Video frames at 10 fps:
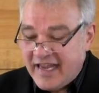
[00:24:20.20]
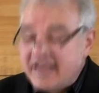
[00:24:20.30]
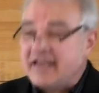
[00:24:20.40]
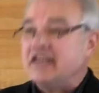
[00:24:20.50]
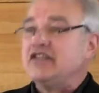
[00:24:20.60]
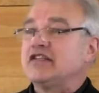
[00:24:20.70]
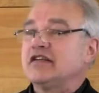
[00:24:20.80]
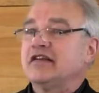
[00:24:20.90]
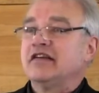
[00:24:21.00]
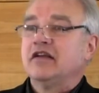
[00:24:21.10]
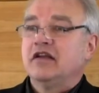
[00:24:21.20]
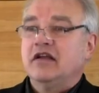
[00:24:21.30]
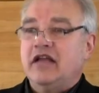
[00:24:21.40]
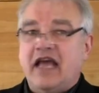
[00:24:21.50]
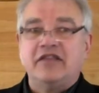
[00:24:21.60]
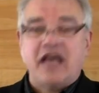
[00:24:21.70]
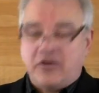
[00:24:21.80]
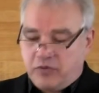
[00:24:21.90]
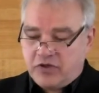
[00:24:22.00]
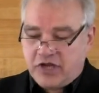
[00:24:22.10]
is at
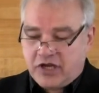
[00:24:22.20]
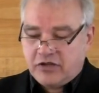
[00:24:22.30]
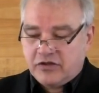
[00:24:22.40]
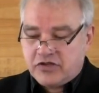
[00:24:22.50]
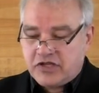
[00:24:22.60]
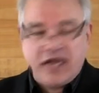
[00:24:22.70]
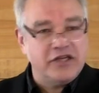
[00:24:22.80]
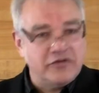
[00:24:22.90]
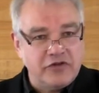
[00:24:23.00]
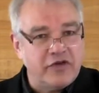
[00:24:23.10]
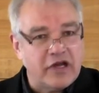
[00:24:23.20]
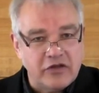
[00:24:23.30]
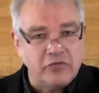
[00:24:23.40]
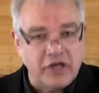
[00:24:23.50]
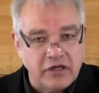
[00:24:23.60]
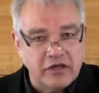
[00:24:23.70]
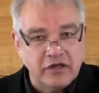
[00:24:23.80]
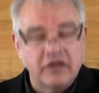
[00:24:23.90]
that particular stage of development.